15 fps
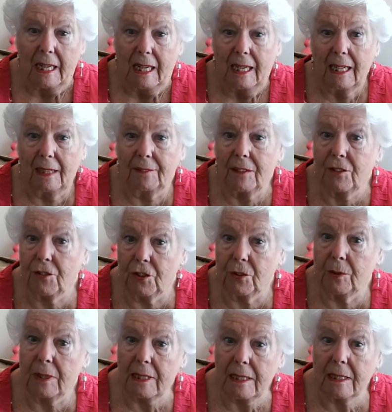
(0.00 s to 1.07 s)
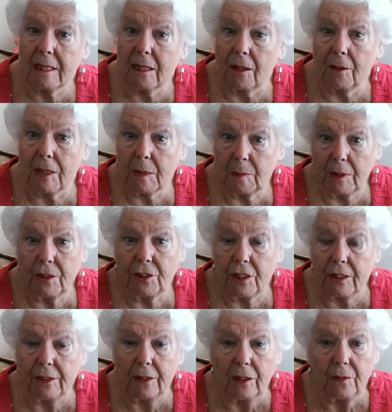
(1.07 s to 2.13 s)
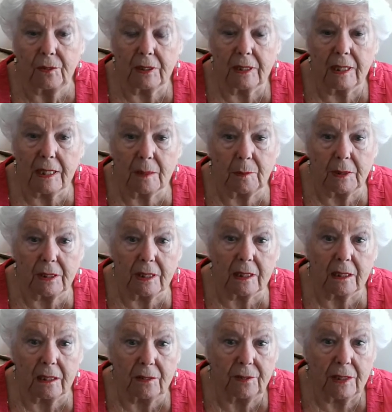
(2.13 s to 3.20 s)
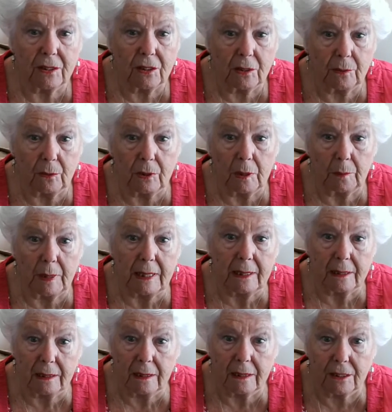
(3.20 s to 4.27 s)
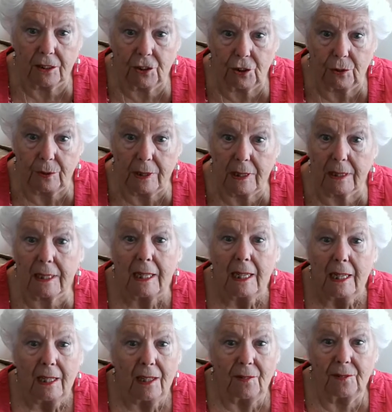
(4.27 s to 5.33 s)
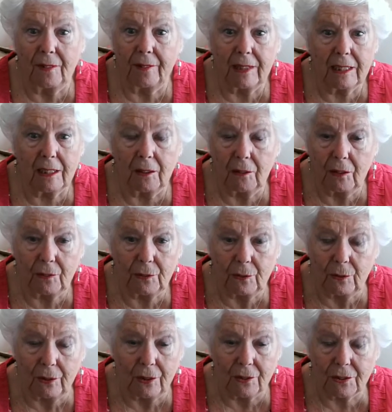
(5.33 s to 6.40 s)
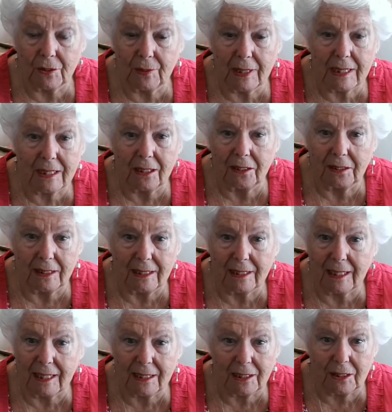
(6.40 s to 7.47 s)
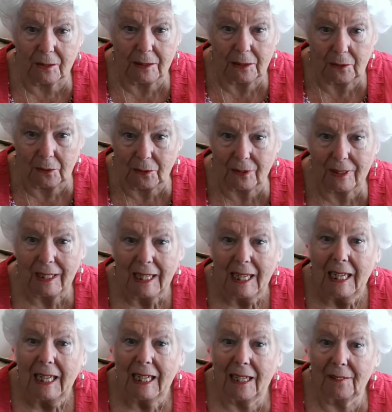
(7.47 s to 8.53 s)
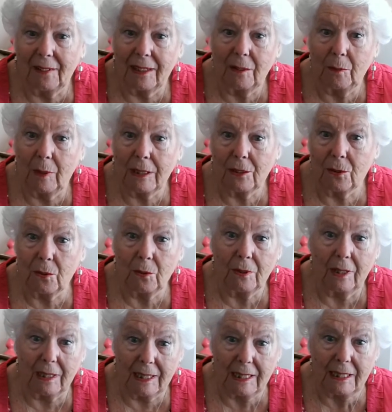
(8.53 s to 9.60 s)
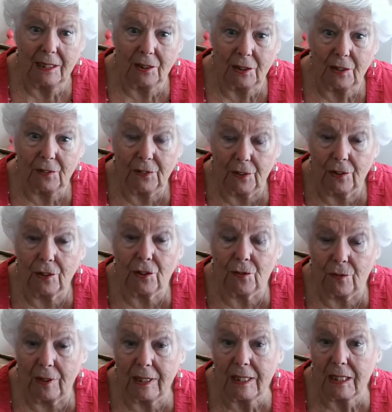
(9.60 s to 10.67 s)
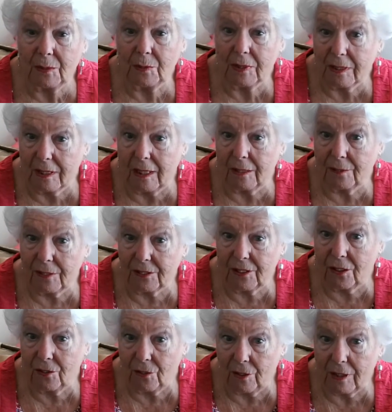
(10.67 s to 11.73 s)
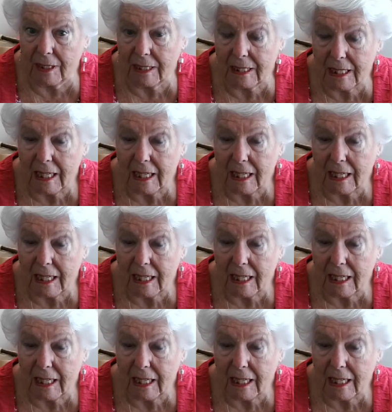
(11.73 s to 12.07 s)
And the Druids are especially known for this particular festival, the pagans, the Druids. They're very colourful, lots of exciting things going on, and they wait all night until the first rays of the sun, the sunrise,